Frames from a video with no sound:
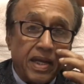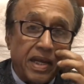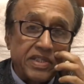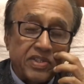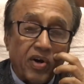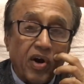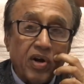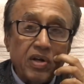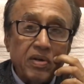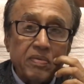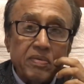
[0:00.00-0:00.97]
A
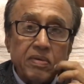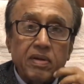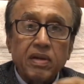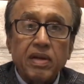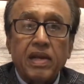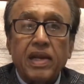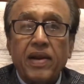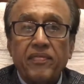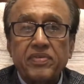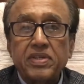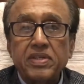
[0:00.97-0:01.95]
strong
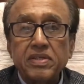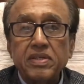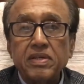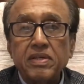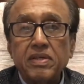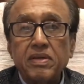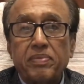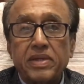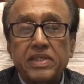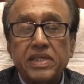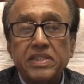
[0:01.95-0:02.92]
left
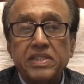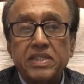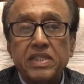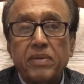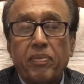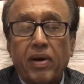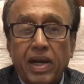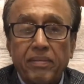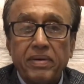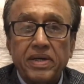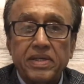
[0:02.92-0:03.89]
presence in the
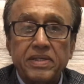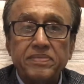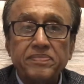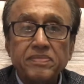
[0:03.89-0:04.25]
Parliament